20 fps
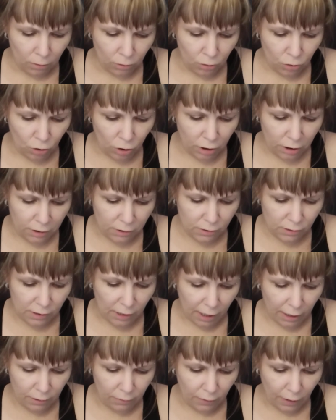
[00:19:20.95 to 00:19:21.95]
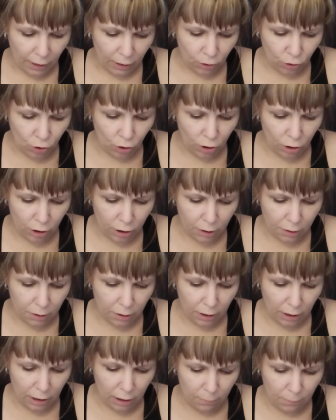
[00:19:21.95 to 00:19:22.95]
Curtis said that Kirk
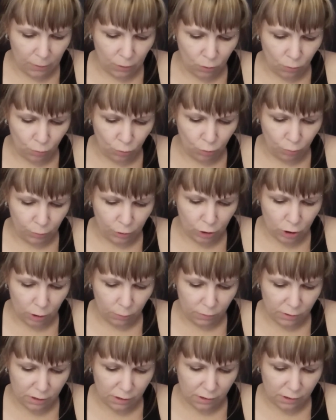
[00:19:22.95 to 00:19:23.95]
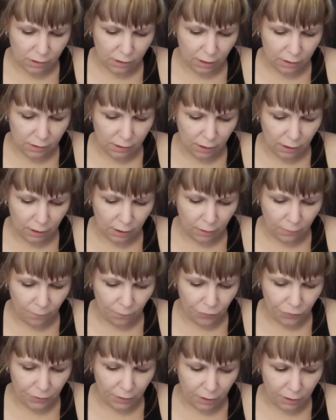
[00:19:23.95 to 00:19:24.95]
came in the room when she was
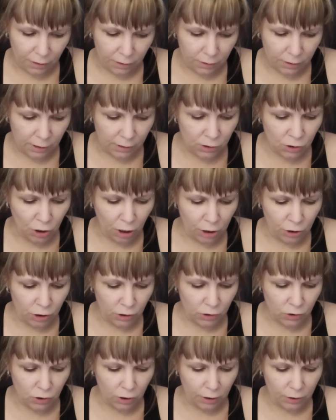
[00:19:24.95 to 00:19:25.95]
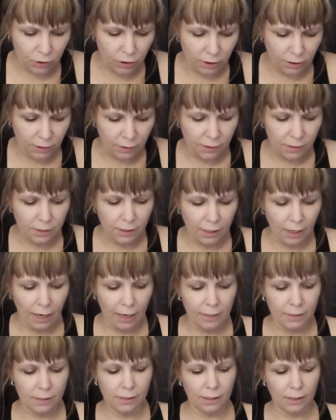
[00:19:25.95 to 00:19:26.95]
discussing the discharge instructions,
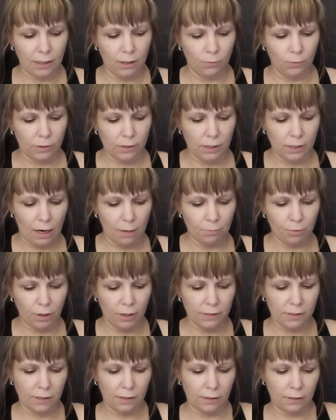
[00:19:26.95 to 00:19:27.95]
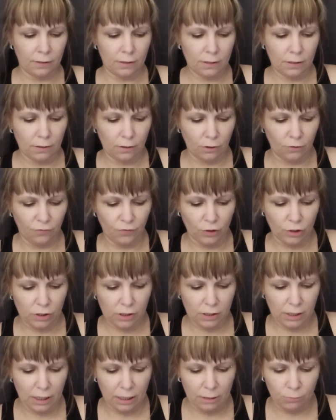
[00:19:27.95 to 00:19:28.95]
as he was not present the
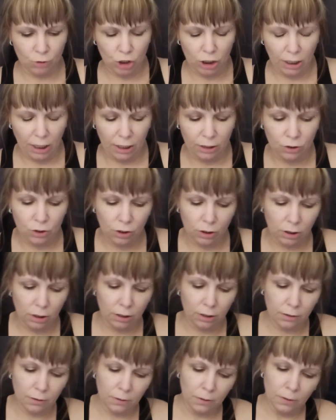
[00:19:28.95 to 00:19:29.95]
first time she entered.